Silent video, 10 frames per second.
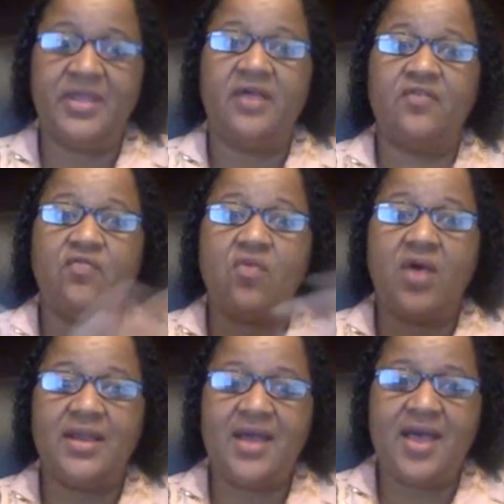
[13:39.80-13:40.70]

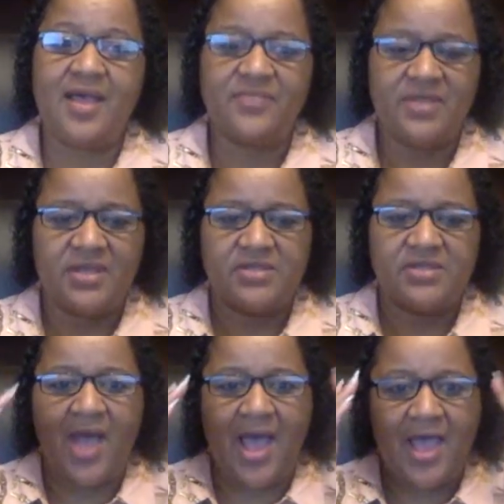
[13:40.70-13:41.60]
Voila.
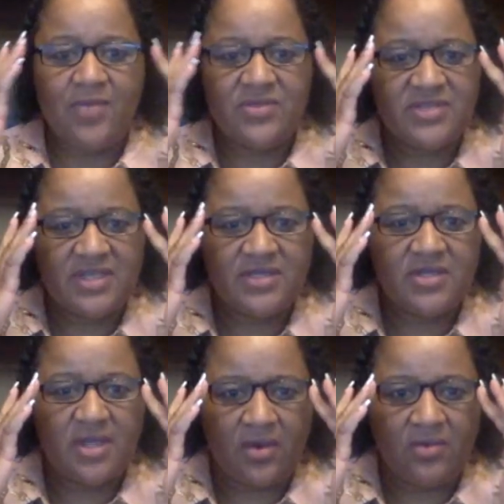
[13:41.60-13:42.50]
So I would then
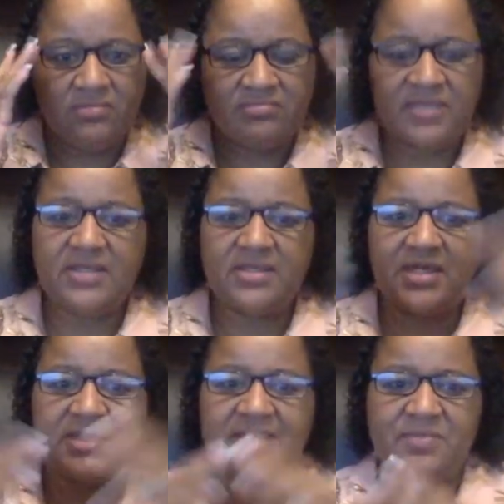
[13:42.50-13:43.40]
go and
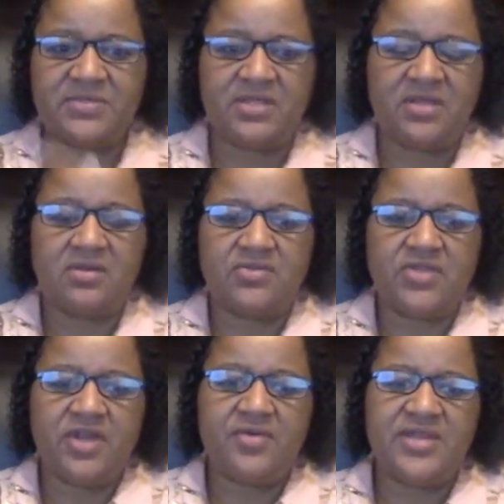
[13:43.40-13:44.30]
look at that particular
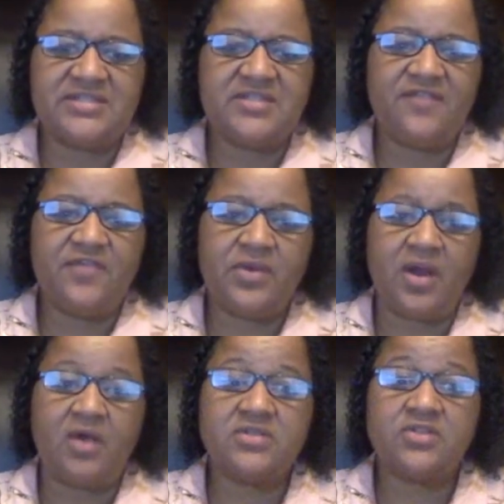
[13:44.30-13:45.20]
theory and see if it would
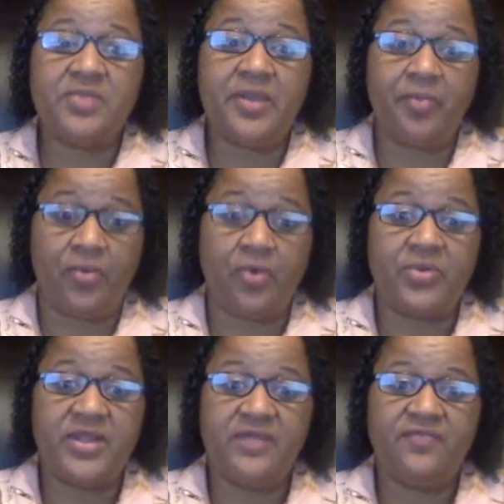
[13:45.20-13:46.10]
also be
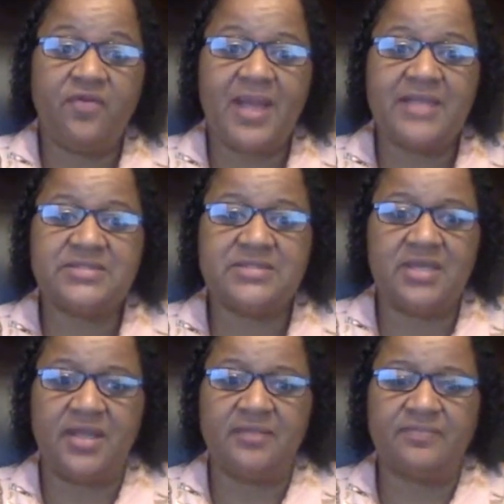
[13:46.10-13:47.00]
appropriate for my
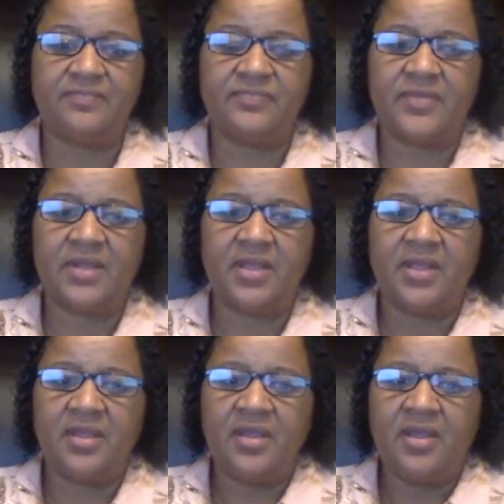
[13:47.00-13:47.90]
study.
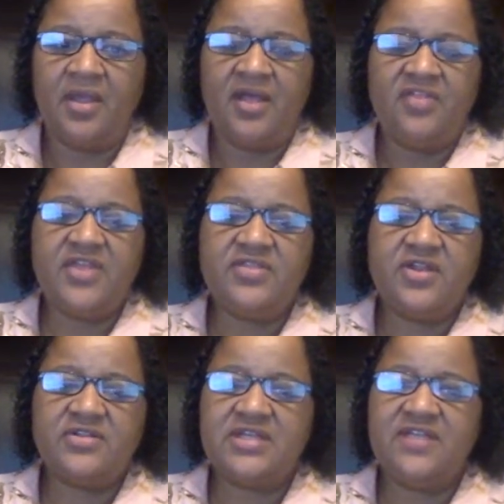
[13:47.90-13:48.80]
Then
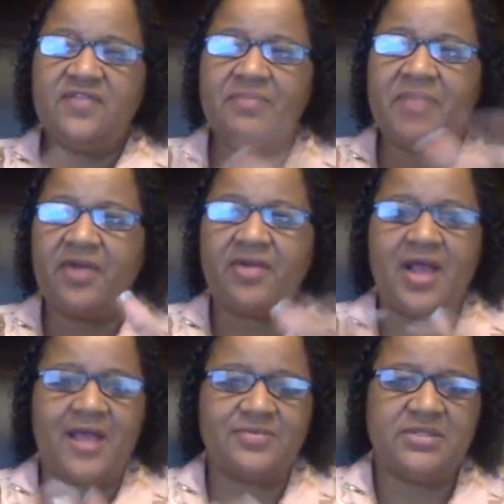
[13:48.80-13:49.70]
there's an even better
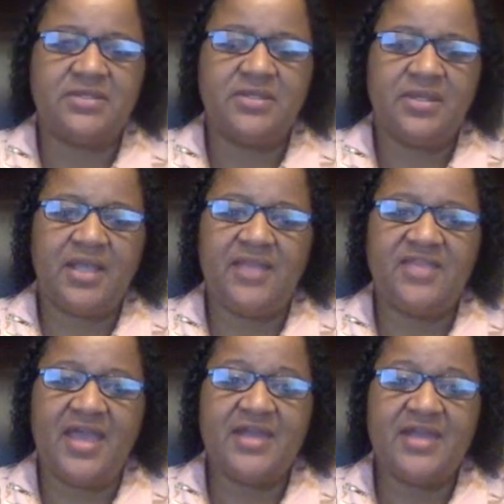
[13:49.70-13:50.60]
option, and
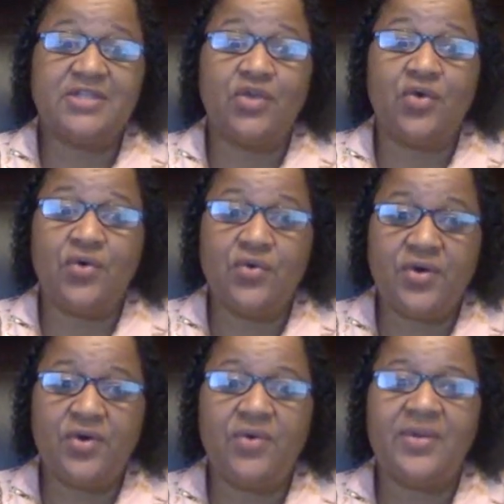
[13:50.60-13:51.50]
that is
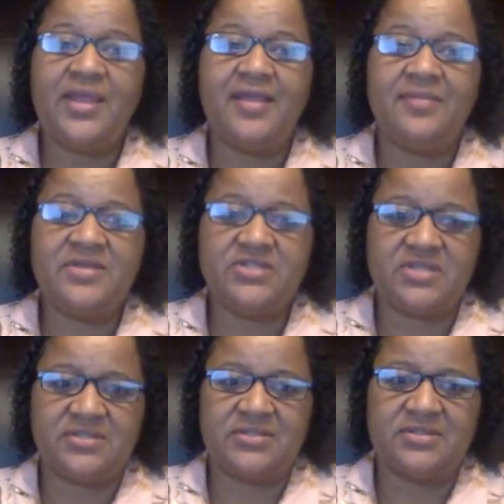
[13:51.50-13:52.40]
Google
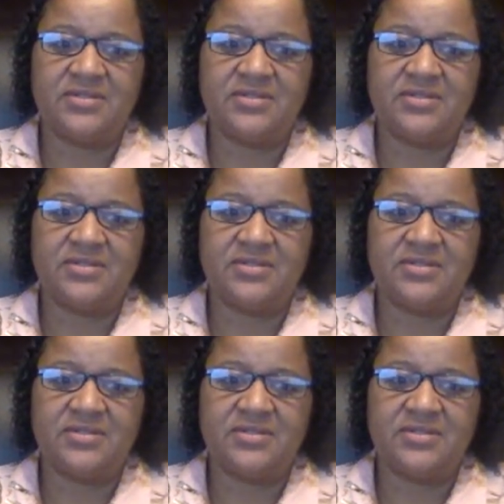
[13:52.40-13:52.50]
Images.